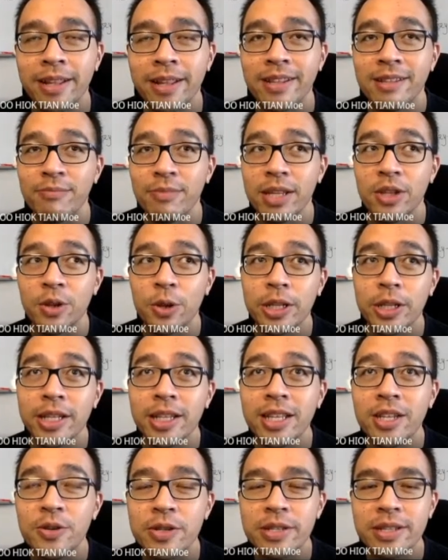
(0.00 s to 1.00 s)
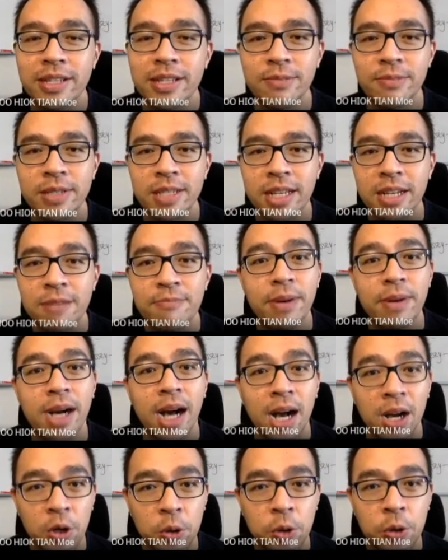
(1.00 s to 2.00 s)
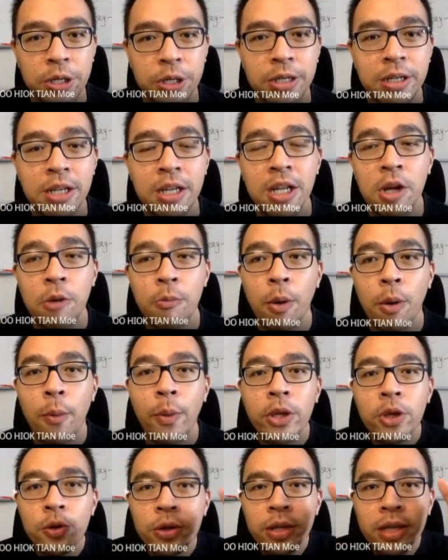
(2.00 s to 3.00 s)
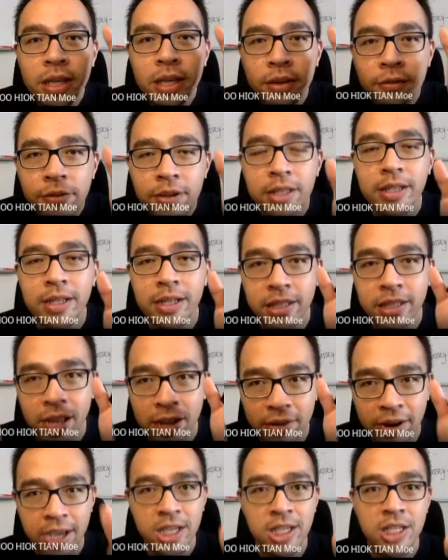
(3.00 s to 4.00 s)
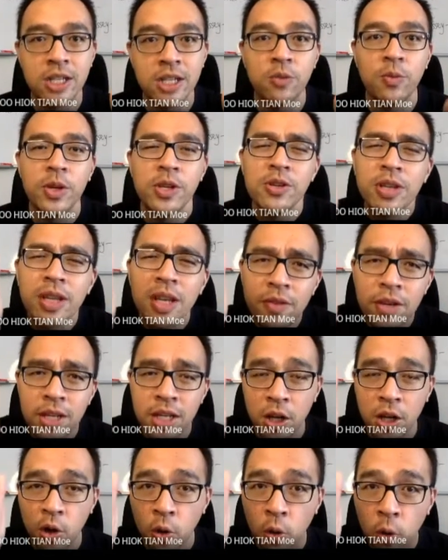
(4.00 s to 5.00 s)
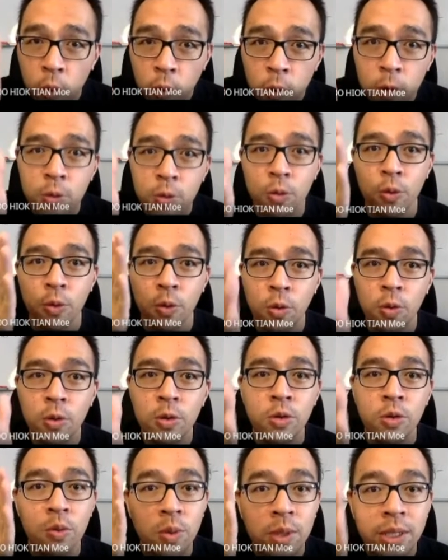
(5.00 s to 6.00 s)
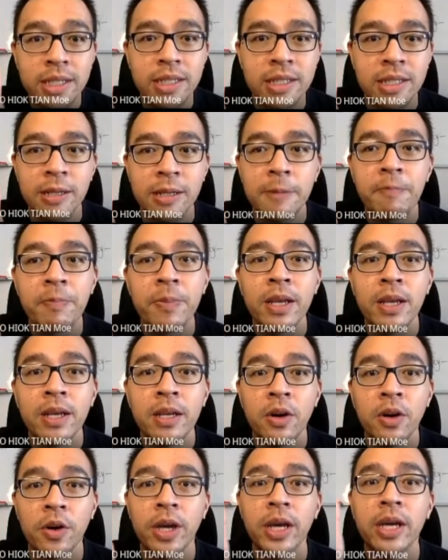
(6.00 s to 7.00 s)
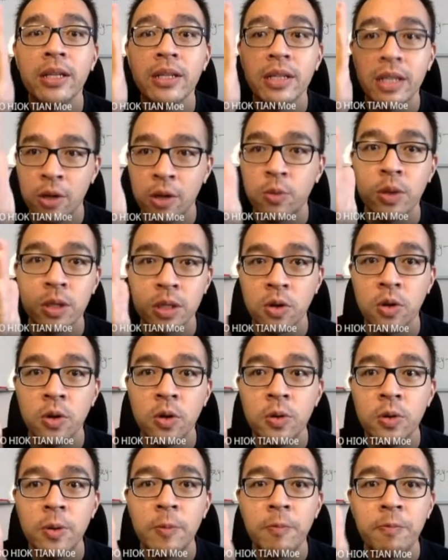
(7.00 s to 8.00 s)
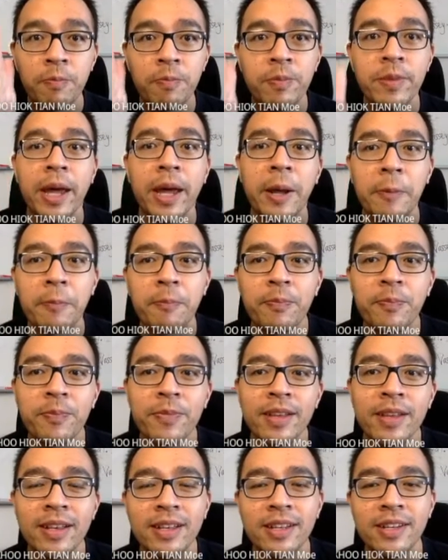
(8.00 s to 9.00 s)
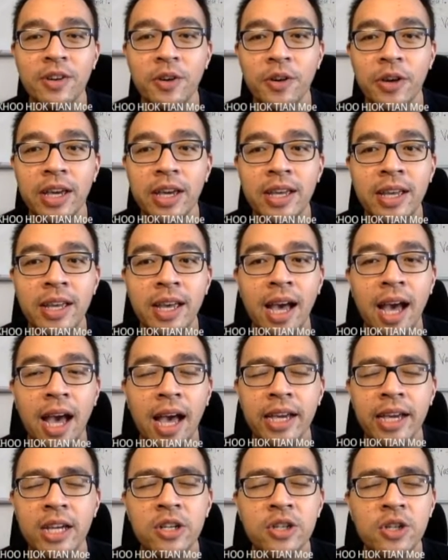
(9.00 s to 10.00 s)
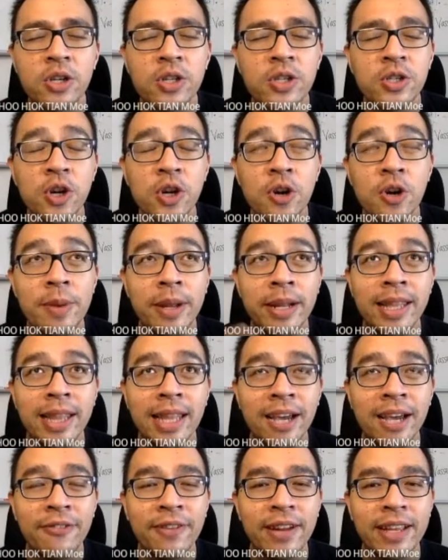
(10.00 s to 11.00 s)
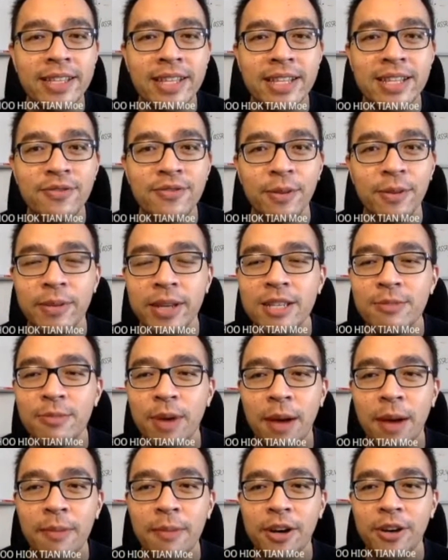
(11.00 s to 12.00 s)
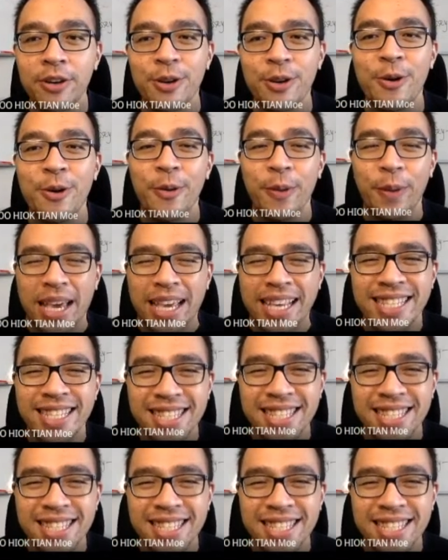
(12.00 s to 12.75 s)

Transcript: be totally useless, menjadi penganggur. But when you give it a direction, when you give it a goal to go towards, okay, they will go there. Okay, I can draw so many life lessons from this, but I'm not going to waste